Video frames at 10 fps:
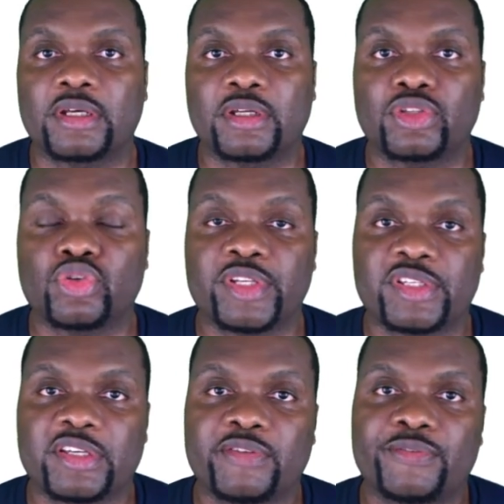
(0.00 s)
to
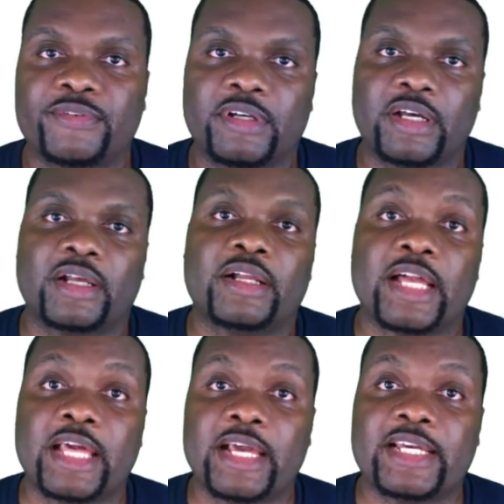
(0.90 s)
receive a
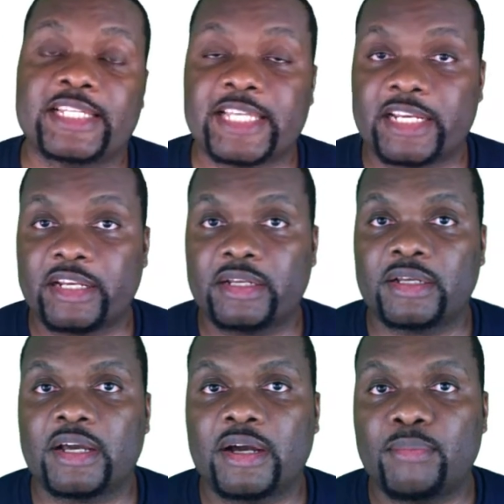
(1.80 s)
certain
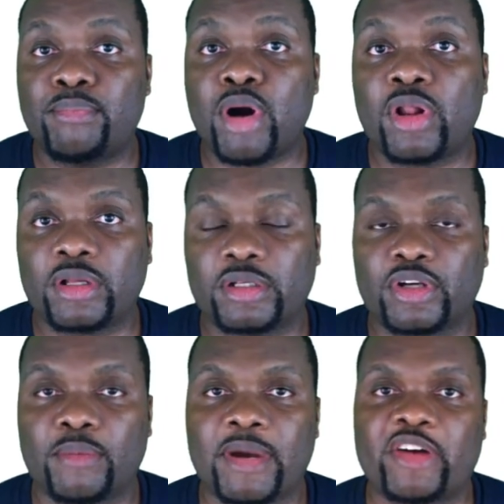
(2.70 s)
bulk
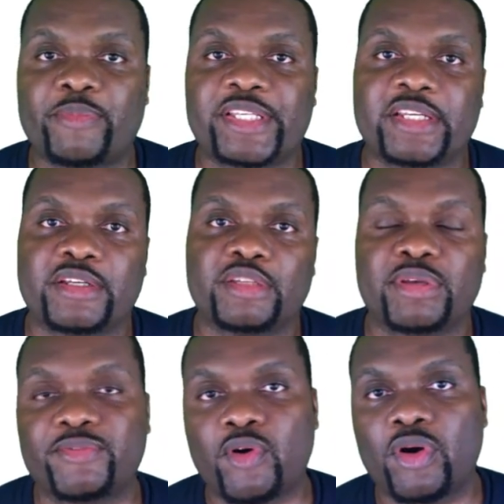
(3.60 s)
number of messages
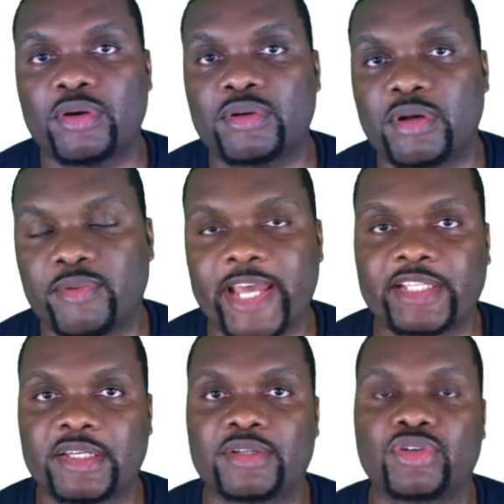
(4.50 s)
before
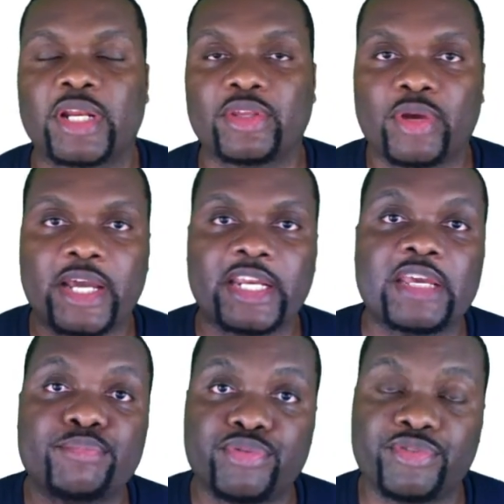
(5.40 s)
writing so that you can
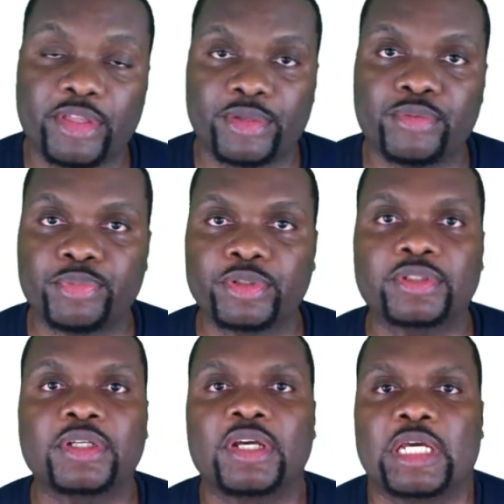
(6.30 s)
improve your throughput.
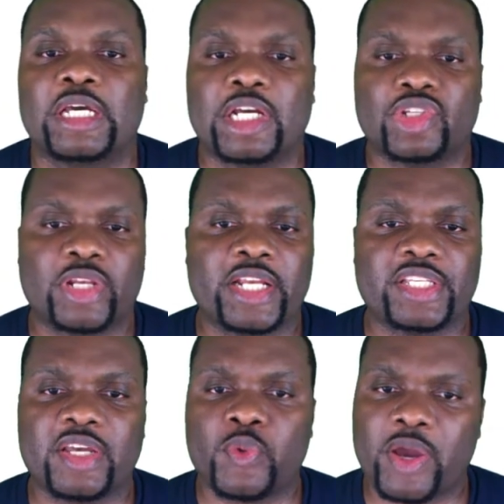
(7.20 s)
So let's say
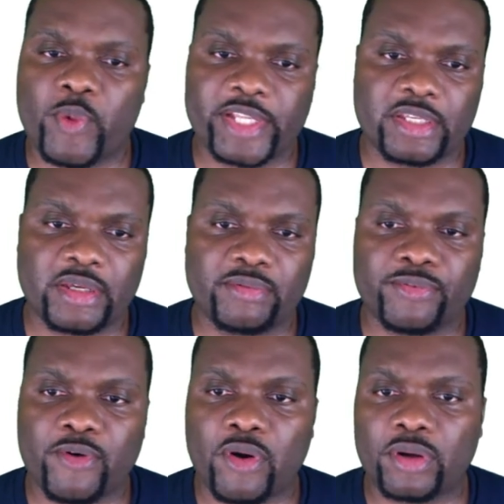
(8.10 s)
we are waiting
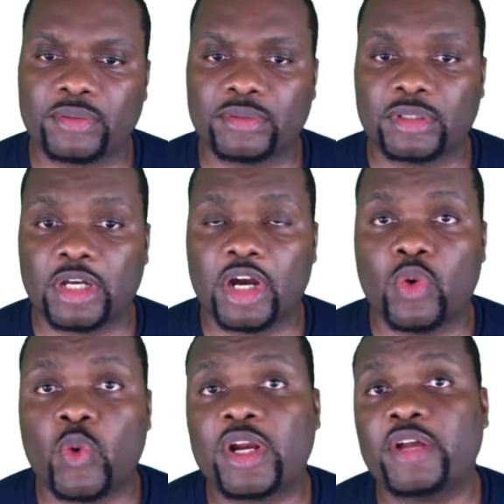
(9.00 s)
for
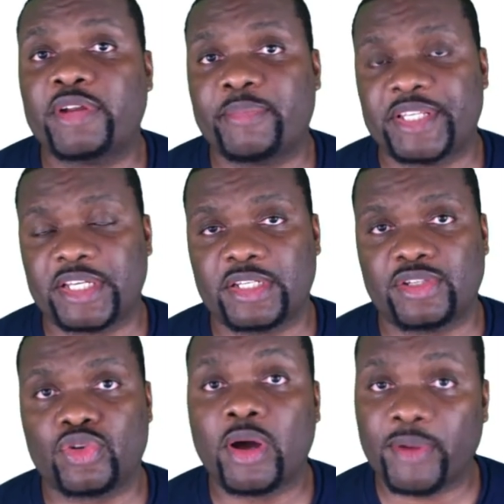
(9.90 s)
100 messages
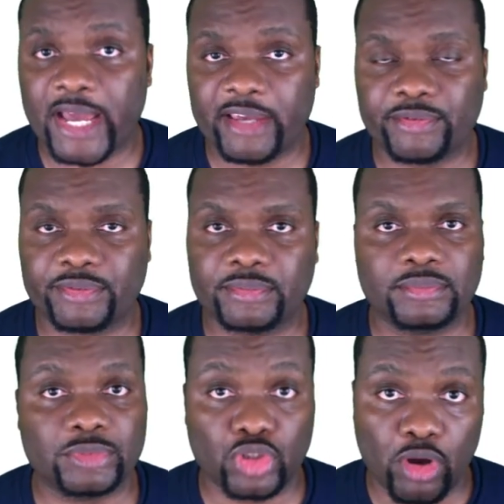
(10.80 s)
to arrive
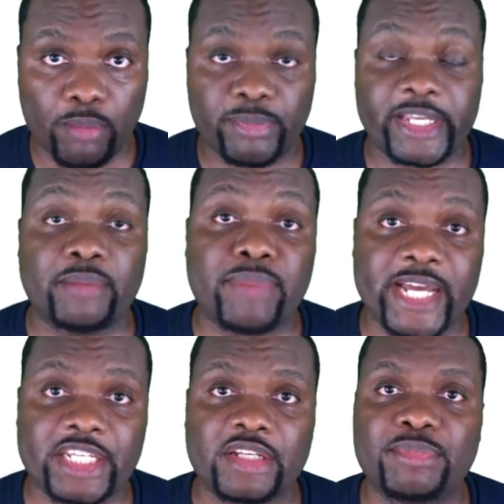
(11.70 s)
to complete a
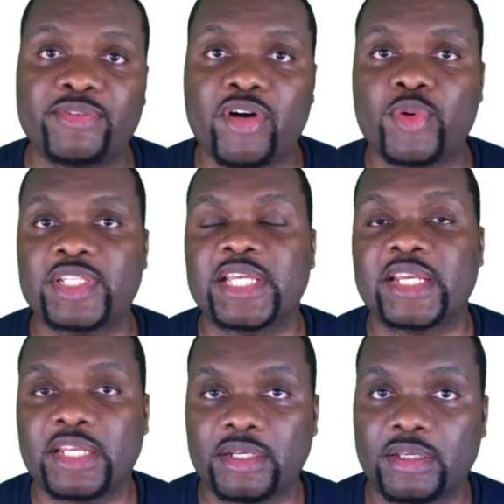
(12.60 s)
batch before we send
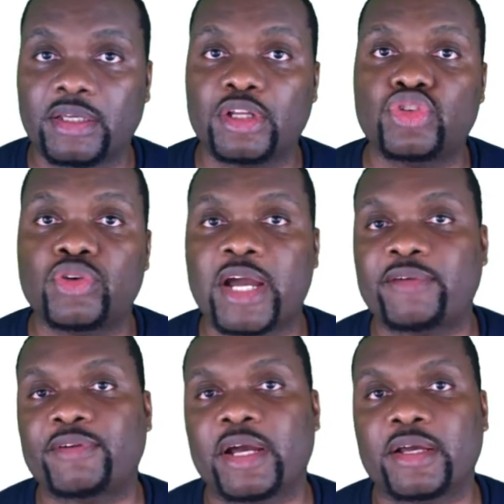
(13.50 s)
it to
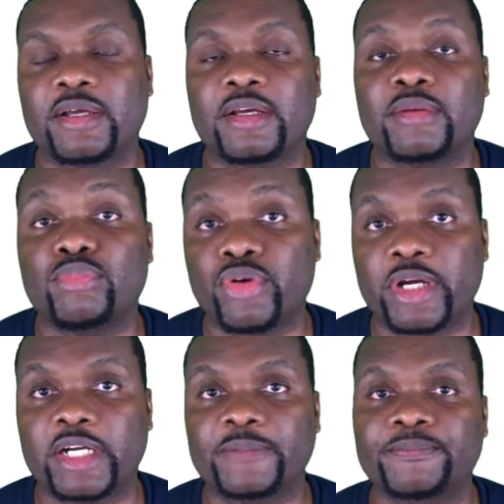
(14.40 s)
Kafka broker.